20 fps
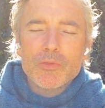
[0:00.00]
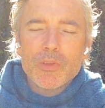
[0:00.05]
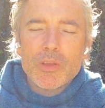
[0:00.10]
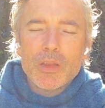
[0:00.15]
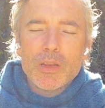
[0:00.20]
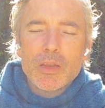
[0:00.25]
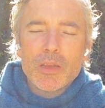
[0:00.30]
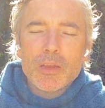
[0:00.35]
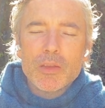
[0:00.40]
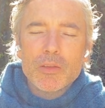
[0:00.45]

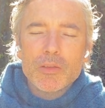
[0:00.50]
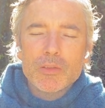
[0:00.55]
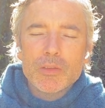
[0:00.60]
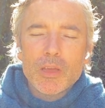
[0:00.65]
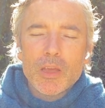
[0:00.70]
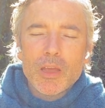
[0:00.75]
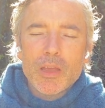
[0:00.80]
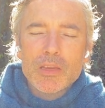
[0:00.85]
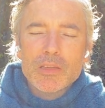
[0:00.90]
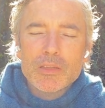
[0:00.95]
feeling,
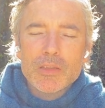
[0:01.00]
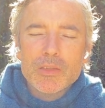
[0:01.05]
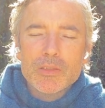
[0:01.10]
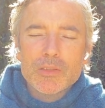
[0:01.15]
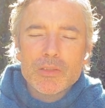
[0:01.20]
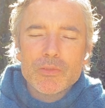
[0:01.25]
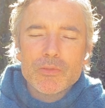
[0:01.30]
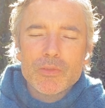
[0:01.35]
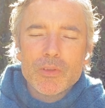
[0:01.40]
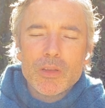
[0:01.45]
to access
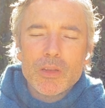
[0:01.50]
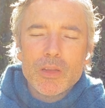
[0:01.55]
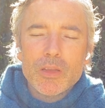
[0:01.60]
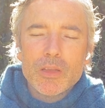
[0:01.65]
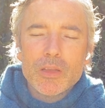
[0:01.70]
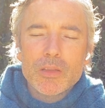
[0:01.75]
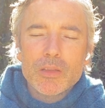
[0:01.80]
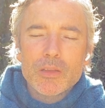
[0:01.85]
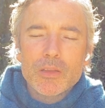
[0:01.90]
the feeling?